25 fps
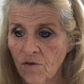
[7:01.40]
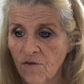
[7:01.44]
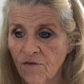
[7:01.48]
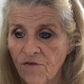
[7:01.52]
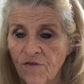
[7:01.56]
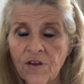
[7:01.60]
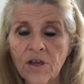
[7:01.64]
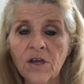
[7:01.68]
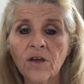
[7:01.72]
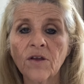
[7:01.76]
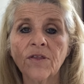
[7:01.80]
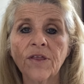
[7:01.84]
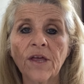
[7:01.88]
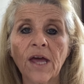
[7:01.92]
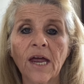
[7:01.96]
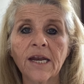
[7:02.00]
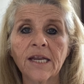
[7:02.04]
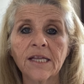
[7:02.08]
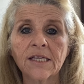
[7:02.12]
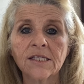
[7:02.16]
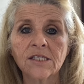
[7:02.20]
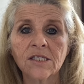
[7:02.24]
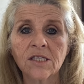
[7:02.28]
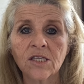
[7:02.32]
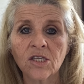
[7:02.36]
feel that
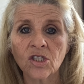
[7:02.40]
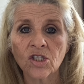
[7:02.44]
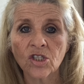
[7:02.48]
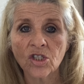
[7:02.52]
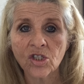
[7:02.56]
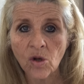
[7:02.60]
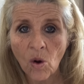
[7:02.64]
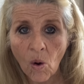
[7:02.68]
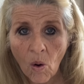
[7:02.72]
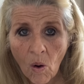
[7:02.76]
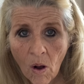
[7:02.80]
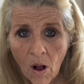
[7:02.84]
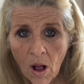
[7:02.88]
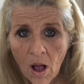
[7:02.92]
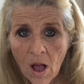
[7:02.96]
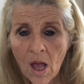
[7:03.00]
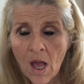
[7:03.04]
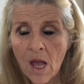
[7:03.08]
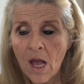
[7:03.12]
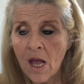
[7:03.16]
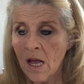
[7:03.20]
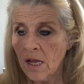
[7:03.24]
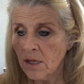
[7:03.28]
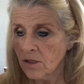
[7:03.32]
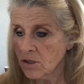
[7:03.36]
it's this soul,
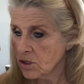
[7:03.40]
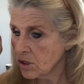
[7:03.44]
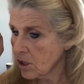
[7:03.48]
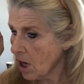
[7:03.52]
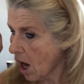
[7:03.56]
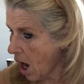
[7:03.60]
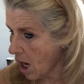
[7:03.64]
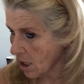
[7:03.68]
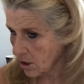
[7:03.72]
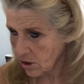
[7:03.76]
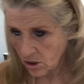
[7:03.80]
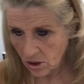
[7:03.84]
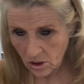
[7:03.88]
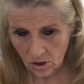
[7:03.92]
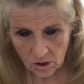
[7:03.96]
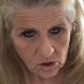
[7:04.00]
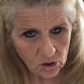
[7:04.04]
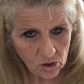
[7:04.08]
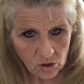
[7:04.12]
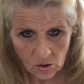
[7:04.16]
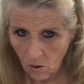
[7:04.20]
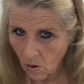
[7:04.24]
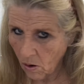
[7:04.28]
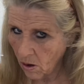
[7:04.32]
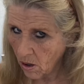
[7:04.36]
talk to the
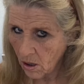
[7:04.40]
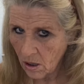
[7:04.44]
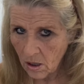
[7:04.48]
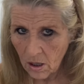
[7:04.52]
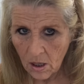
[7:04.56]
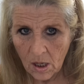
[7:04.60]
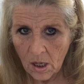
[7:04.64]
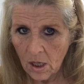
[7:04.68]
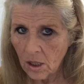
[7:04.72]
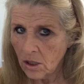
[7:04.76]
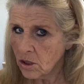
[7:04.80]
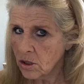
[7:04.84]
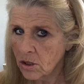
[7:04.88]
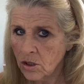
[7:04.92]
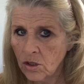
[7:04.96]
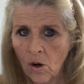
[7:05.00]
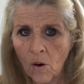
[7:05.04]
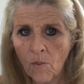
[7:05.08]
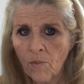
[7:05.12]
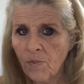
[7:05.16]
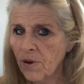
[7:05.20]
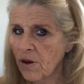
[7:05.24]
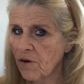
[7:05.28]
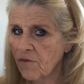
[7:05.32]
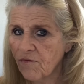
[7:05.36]
soul.
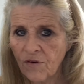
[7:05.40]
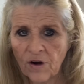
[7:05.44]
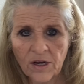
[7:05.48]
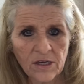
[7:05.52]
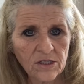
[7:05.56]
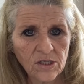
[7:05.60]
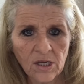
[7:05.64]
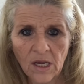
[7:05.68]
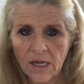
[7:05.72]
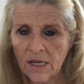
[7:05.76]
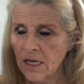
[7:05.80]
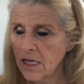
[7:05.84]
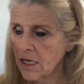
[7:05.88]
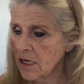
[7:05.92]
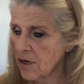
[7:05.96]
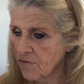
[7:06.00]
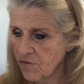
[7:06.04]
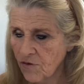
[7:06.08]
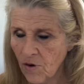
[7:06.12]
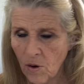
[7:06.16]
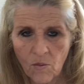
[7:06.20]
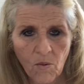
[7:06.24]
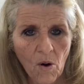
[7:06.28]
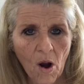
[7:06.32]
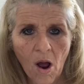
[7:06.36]
Don't be afraid to, even if
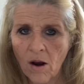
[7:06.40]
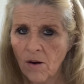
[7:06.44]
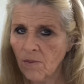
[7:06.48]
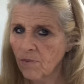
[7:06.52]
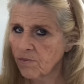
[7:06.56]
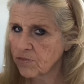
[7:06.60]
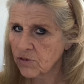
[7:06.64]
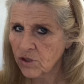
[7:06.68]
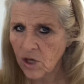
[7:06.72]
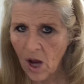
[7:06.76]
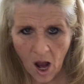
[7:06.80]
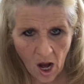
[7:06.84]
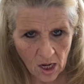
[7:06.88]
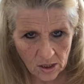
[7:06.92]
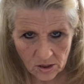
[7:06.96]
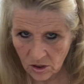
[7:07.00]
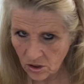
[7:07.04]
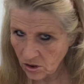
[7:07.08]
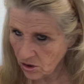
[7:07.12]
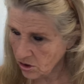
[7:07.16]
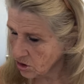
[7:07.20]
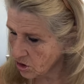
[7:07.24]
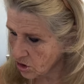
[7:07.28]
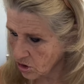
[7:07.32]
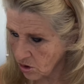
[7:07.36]
you're wrong, talk to
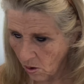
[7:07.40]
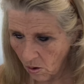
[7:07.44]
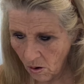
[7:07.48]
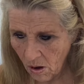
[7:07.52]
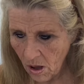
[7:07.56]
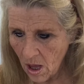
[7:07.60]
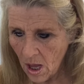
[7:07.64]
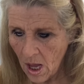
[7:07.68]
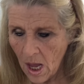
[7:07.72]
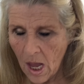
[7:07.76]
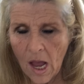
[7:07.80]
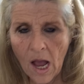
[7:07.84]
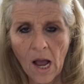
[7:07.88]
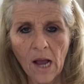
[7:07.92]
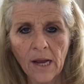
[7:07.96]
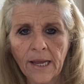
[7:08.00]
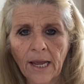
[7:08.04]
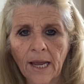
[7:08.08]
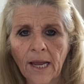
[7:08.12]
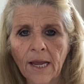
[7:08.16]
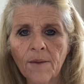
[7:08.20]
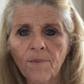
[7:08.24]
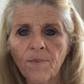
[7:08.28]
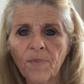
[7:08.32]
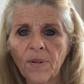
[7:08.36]
the soul,
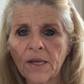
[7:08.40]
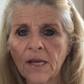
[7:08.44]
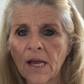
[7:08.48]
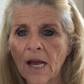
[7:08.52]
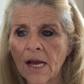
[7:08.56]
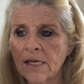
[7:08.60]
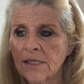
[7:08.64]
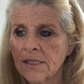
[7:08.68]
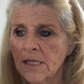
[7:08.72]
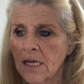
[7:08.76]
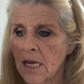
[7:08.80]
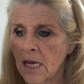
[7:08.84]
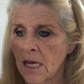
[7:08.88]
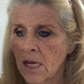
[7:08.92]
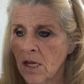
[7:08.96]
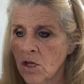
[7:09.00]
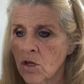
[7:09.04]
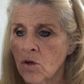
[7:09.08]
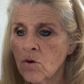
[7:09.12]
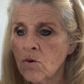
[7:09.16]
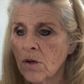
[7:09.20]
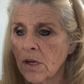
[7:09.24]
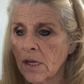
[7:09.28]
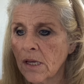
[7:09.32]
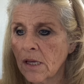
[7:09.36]
okay? Because
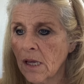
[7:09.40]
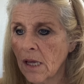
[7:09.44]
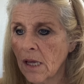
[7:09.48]
you